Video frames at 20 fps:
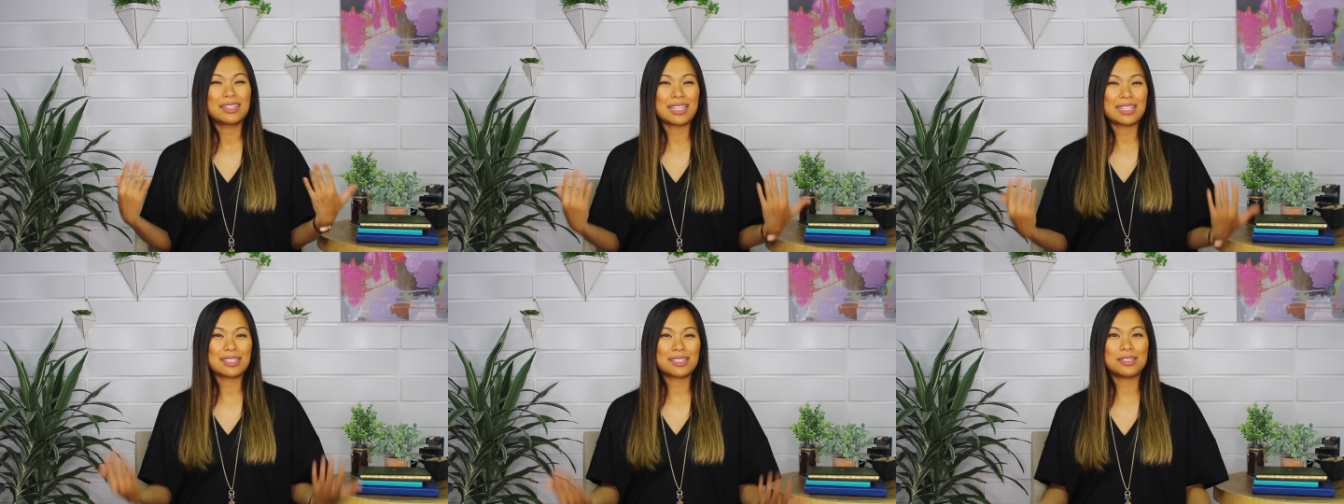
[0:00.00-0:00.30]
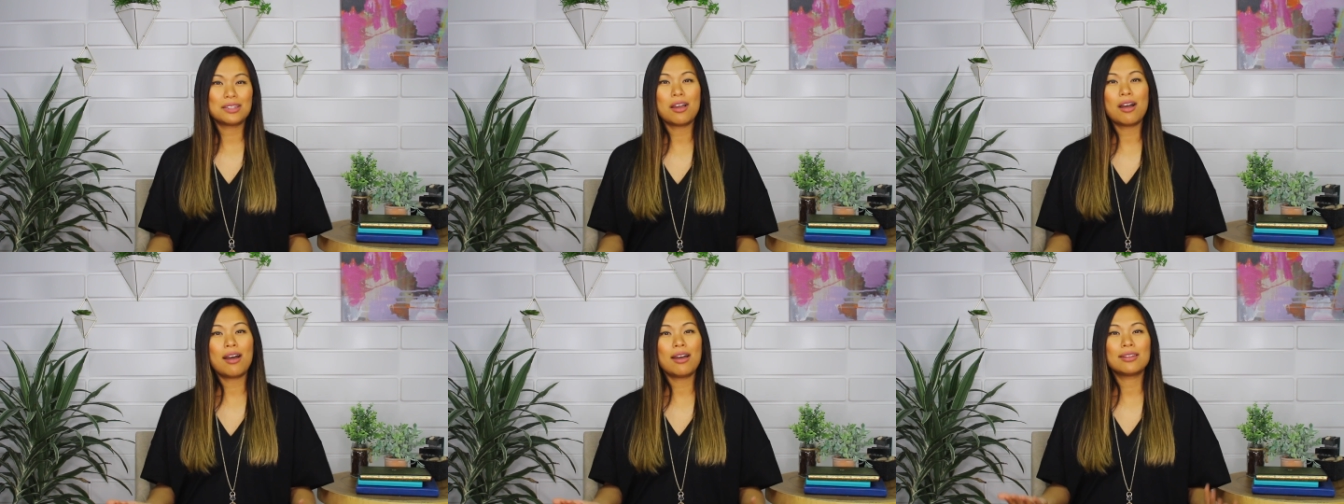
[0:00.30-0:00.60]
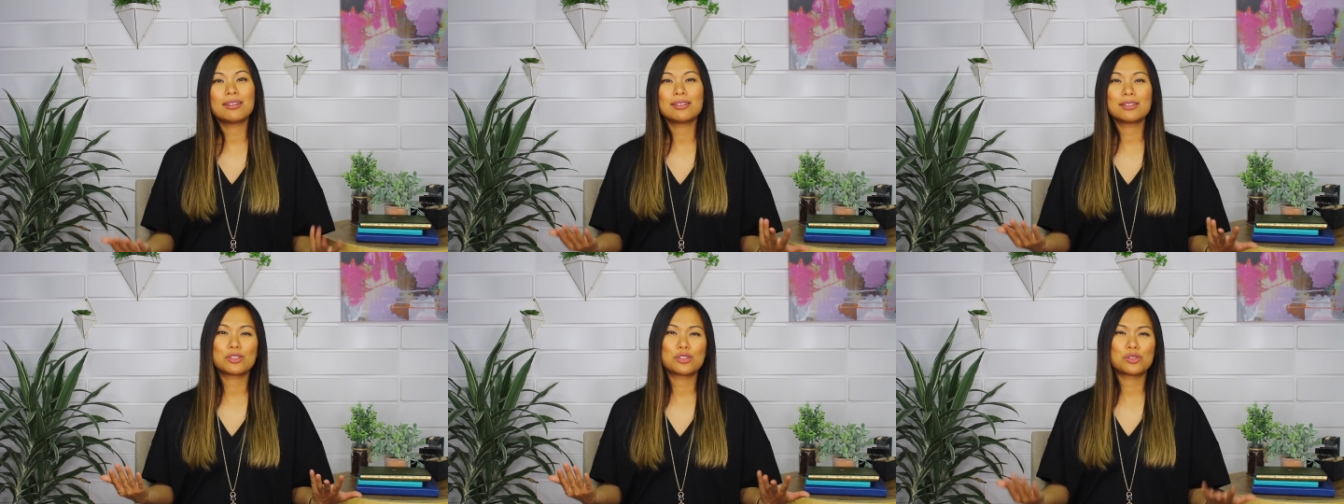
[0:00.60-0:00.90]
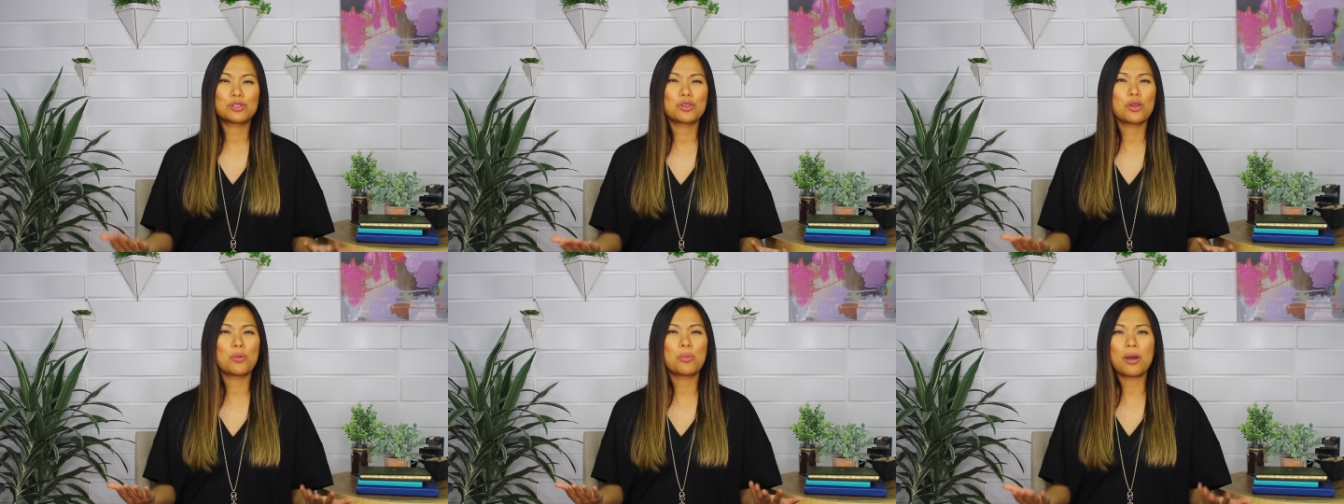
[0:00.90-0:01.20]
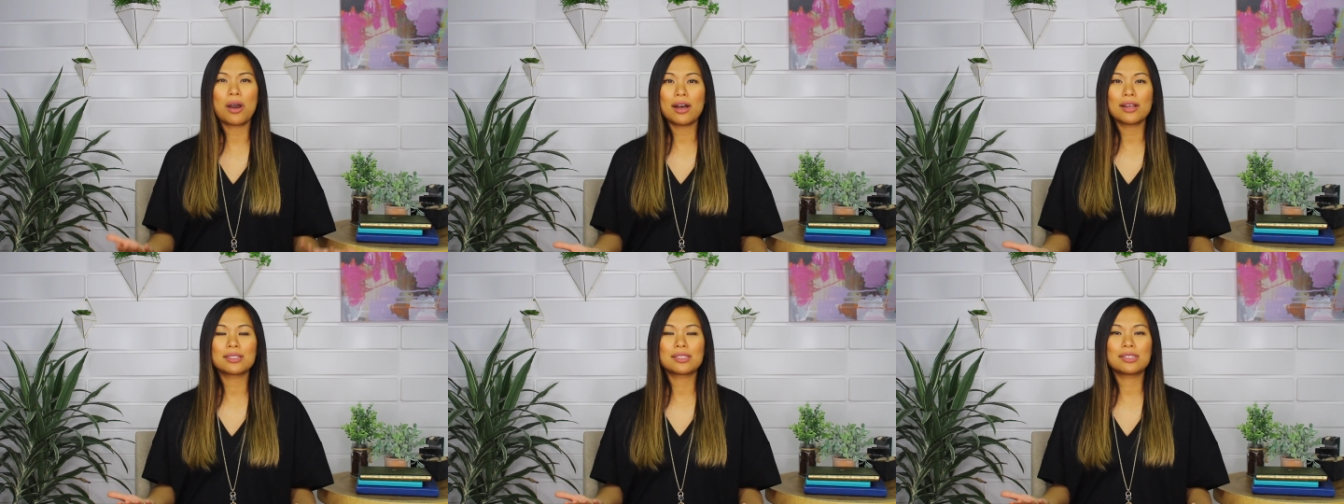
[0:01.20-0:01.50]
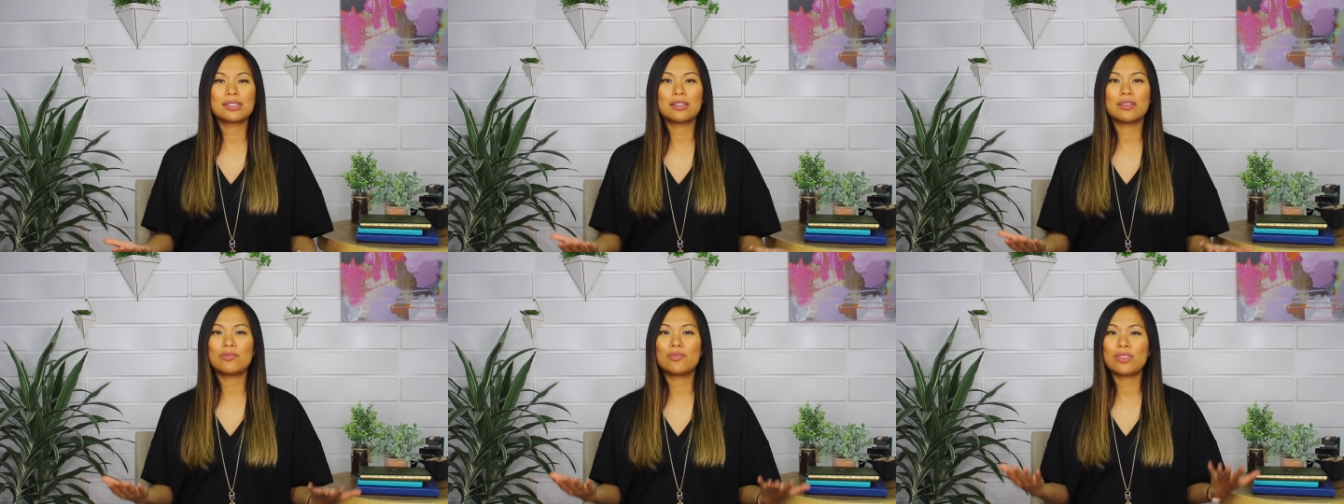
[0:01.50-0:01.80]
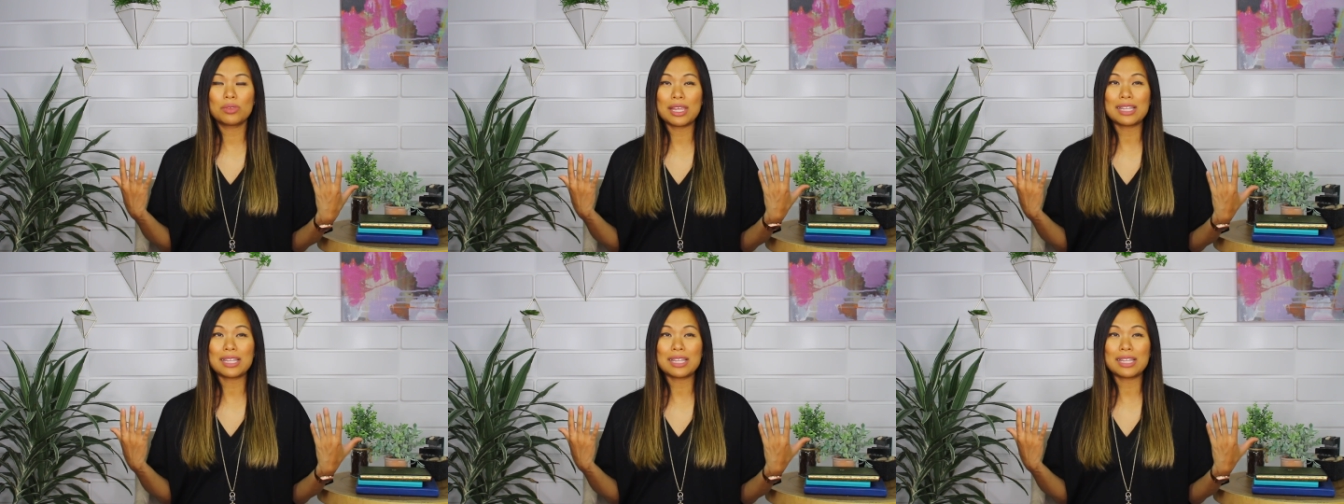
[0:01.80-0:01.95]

that's not so positive,